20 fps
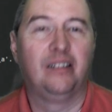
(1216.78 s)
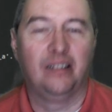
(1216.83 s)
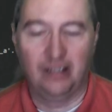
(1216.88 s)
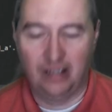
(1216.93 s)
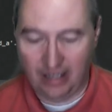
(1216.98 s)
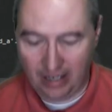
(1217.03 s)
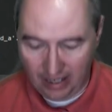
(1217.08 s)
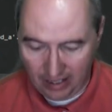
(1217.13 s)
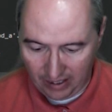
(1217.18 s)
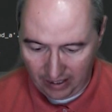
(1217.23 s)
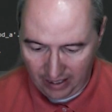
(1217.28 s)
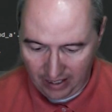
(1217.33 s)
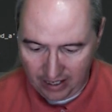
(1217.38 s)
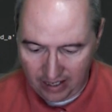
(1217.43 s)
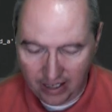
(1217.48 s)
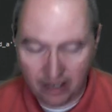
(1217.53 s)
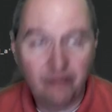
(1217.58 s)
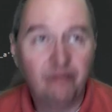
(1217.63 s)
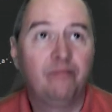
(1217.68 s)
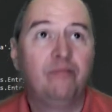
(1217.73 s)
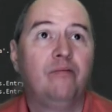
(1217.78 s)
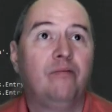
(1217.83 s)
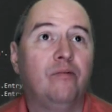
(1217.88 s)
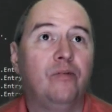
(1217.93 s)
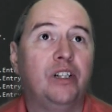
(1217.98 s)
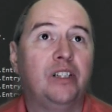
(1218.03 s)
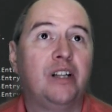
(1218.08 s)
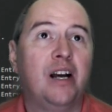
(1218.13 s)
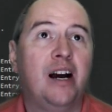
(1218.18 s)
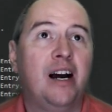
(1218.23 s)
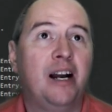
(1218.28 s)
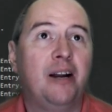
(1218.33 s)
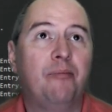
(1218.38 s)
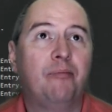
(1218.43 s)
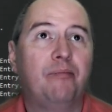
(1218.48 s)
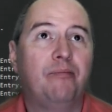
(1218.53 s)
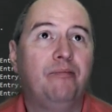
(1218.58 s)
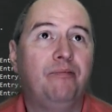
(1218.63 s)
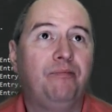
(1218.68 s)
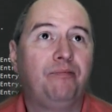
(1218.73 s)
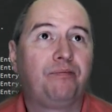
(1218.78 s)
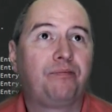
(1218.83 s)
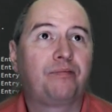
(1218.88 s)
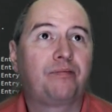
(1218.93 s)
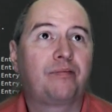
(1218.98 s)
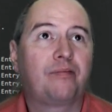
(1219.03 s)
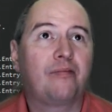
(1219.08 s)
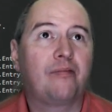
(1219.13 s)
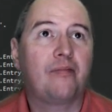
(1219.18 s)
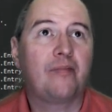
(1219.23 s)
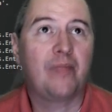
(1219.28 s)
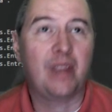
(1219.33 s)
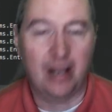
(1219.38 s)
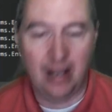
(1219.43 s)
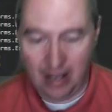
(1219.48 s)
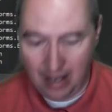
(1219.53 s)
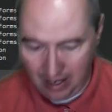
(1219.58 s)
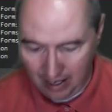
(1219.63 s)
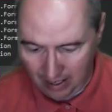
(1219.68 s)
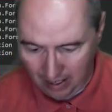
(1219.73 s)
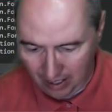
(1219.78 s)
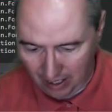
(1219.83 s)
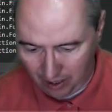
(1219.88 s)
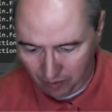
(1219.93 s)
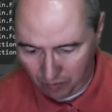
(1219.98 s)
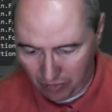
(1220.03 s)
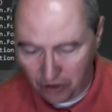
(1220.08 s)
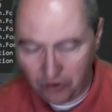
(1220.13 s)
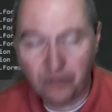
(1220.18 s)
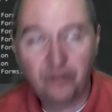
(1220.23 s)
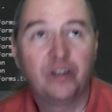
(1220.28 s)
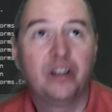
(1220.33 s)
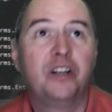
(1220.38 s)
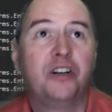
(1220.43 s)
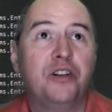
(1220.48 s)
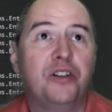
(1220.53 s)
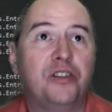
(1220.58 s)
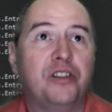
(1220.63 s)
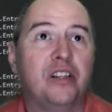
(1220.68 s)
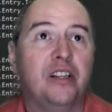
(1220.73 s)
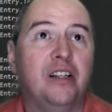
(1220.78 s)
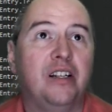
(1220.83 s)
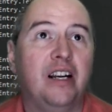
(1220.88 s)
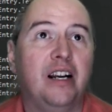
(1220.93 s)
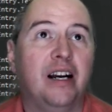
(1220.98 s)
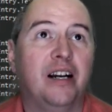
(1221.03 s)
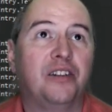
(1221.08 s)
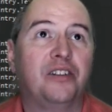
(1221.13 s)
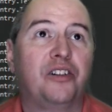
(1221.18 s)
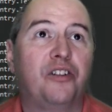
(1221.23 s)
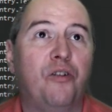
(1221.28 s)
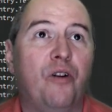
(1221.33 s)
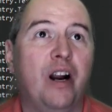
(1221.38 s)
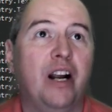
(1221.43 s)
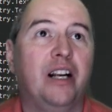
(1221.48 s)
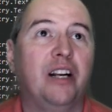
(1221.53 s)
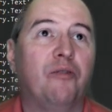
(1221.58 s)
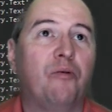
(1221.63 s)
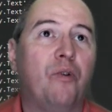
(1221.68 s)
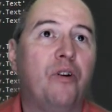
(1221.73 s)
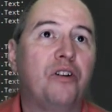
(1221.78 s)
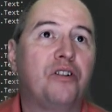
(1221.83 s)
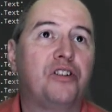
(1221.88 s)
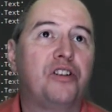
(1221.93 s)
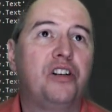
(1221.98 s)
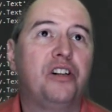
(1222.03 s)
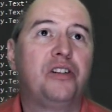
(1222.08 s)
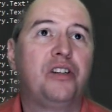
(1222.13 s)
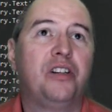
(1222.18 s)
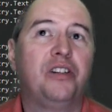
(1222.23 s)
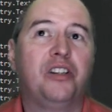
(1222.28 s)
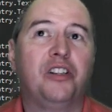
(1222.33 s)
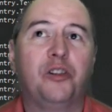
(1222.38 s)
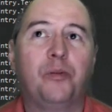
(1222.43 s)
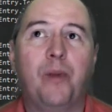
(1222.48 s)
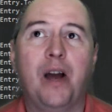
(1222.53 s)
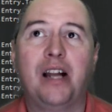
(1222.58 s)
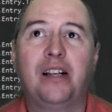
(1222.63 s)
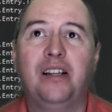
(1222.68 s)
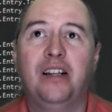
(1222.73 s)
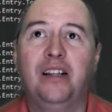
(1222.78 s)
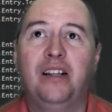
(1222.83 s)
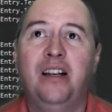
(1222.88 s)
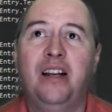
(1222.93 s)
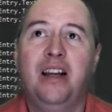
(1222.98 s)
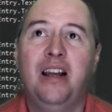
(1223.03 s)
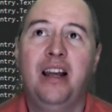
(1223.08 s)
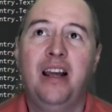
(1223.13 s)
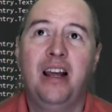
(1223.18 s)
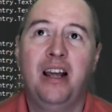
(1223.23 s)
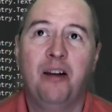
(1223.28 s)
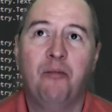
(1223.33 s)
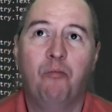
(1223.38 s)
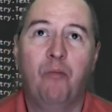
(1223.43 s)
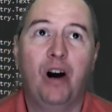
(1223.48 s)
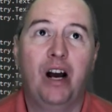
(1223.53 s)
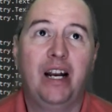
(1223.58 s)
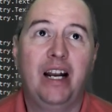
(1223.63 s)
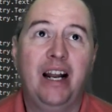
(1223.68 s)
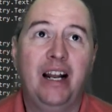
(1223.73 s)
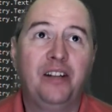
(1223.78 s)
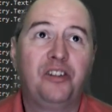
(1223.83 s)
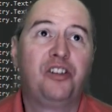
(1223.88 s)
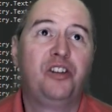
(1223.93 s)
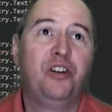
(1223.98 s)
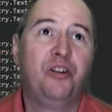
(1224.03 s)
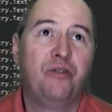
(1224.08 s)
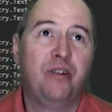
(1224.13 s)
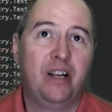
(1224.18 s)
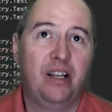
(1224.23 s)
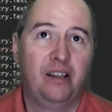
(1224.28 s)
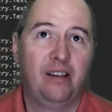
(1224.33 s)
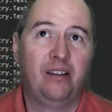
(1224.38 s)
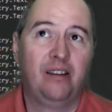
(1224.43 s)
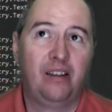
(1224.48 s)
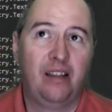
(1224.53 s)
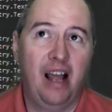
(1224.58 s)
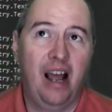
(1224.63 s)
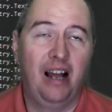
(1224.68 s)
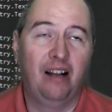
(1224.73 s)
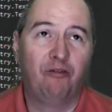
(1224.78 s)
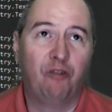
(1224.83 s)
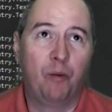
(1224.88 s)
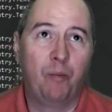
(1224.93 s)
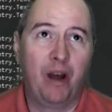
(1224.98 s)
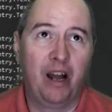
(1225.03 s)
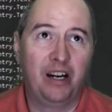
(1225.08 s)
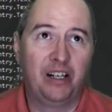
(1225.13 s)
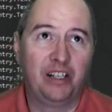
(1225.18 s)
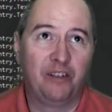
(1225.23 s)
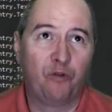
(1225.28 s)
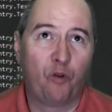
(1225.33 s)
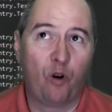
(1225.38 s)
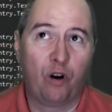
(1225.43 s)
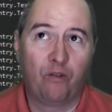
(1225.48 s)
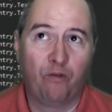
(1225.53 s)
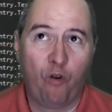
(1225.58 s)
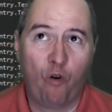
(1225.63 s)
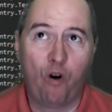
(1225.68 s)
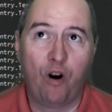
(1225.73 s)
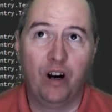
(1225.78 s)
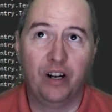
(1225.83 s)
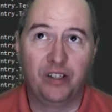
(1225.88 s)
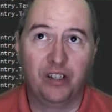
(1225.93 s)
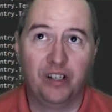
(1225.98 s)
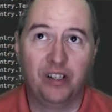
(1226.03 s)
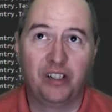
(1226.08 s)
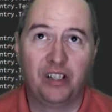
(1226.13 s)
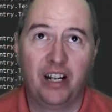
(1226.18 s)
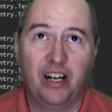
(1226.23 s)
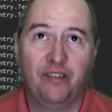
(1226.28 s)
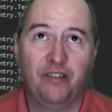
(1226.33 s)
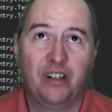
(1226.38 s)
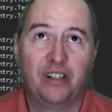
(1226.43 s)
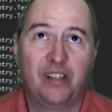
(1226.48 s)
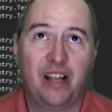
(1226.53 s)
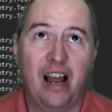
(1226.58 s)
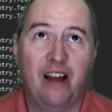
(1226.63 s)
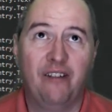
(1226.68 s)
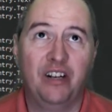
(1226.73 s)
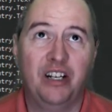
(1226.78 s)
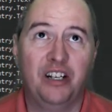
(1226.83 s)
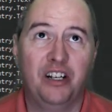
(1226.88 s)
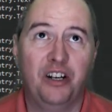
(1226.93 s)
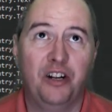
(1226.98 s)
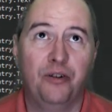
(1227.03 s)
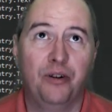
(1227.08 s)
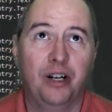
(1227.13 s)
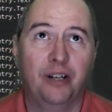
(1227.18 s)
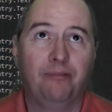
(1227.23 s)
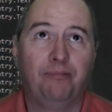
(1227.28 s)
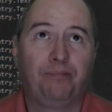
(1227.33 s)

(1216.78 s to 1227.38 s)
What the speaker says: And again, we type in both fields, and yes, great, it works just as expected, but it's doing that repetitive work for us instead of us having to do it.